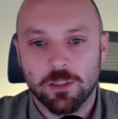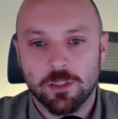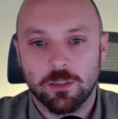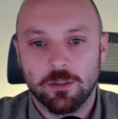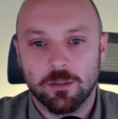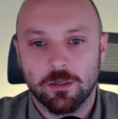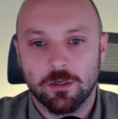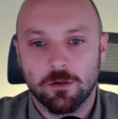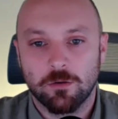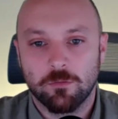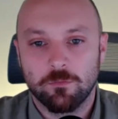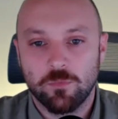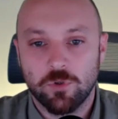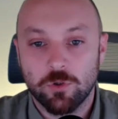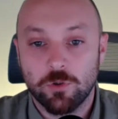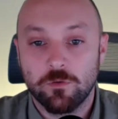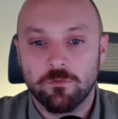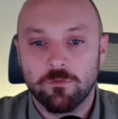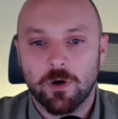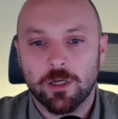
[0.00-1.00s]
and uh,
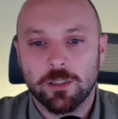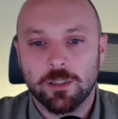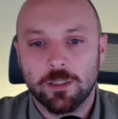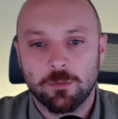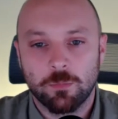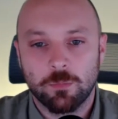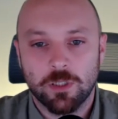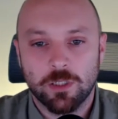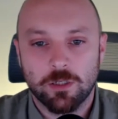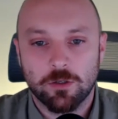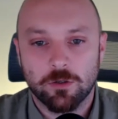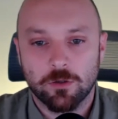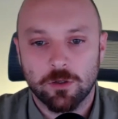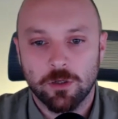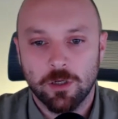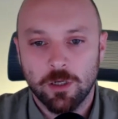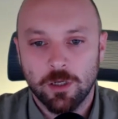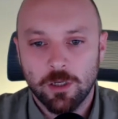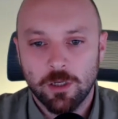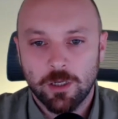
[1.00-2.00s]
you inviting me here.